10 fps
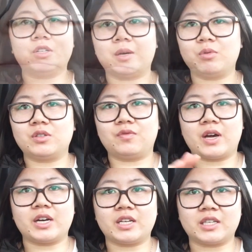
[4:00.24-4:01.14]
was able to
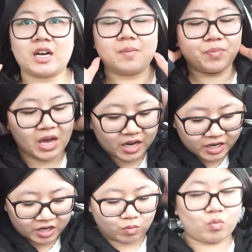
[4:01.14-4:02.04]
find a setup that
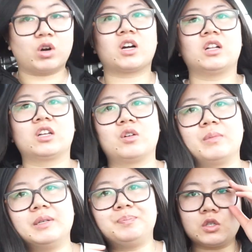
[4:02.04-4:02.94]
can work a little
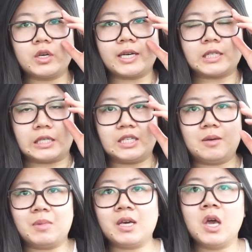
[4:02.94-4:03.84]
bit so you guys can
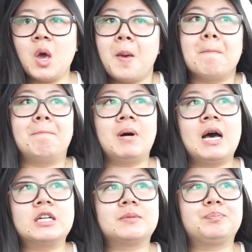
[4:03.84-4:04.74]
see me
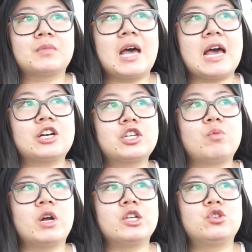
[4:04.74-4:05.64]
but I actually
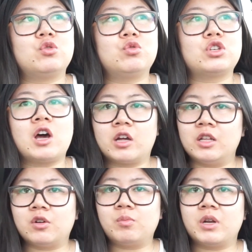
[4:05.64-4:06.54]
wanted to talk a
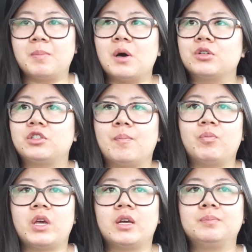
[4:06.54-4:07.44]
little bit about
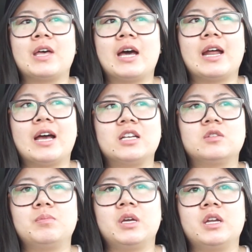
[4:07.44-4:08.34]
something that
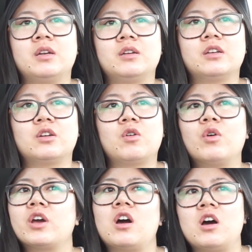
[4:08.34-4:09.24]
has been
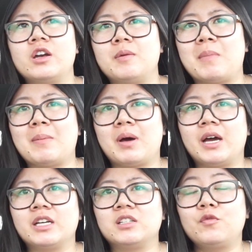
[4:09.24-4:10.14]
going on in my
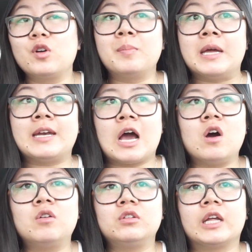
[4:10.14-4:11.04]
mind for a bit
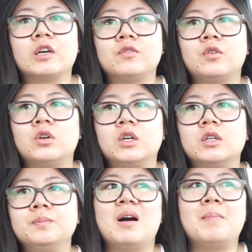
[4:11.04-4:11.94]
now, like
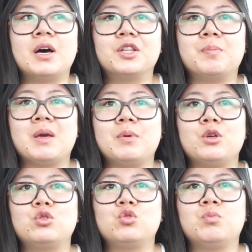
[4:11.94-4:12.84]
for a month,
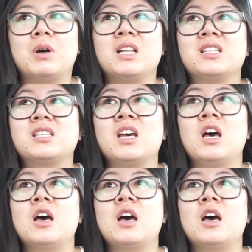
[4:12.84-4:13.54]
maybe two months,